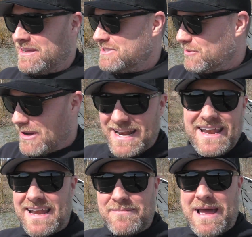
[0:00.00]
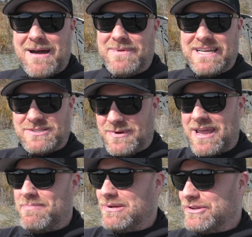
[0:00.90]
So what ended up happening is when
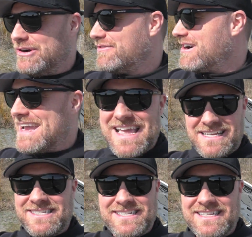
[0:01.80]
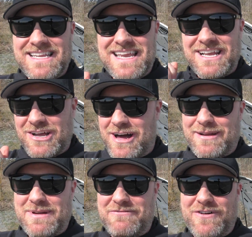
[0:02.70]
I pulled over, I instantly got
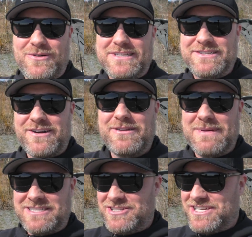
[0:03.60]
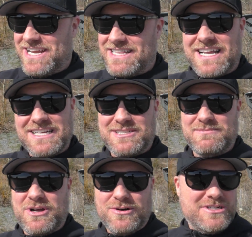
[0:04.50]
on my phone and started messaging the
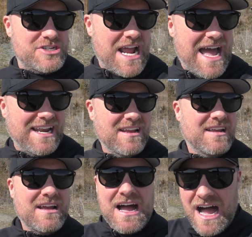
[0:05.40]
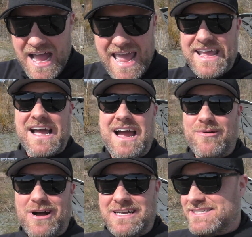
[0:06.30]
Custom Code chat, Hank,
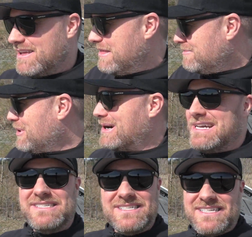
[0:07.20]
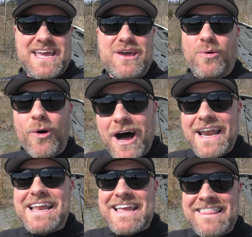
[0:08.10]
Iroz, the boys, and saying,
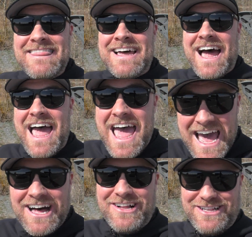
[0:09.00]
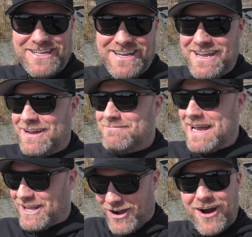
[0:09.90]
what in the hell?
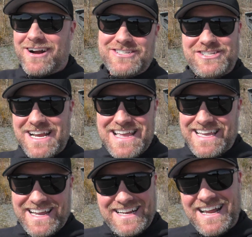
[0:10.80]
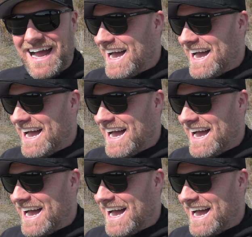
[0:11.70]
My car's shaking.